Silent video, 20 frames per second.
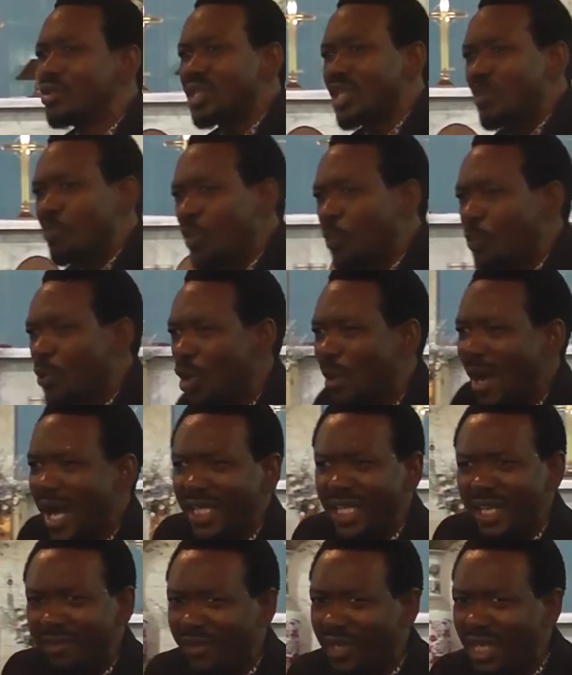you see people who
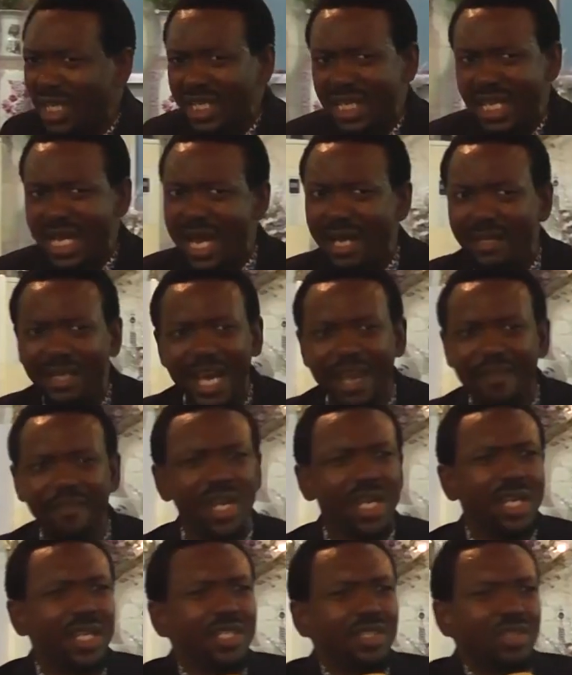are living anyhow life,
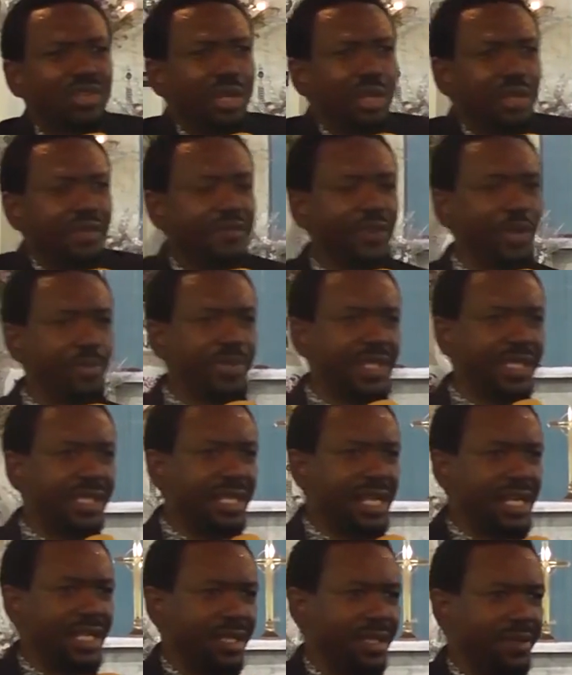it's none of your
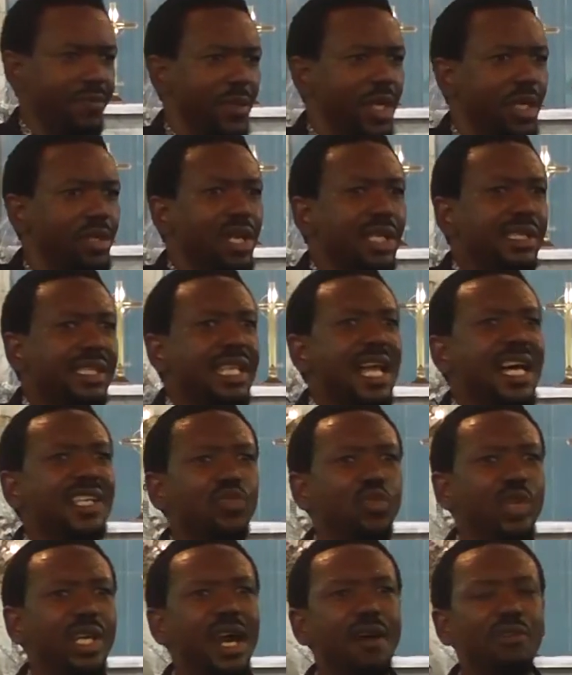business. Just
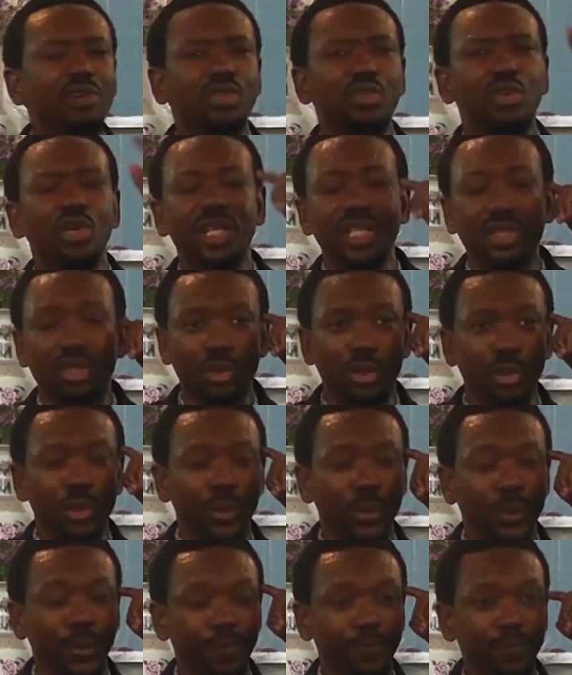last week, I was going
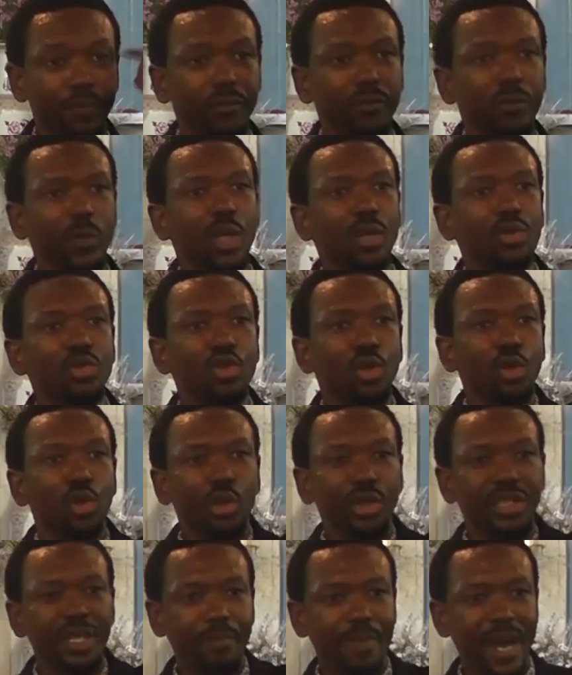to
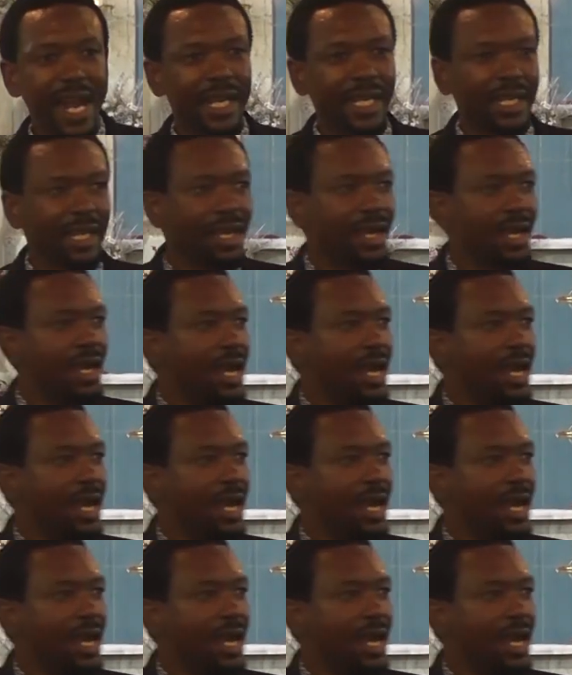the bank.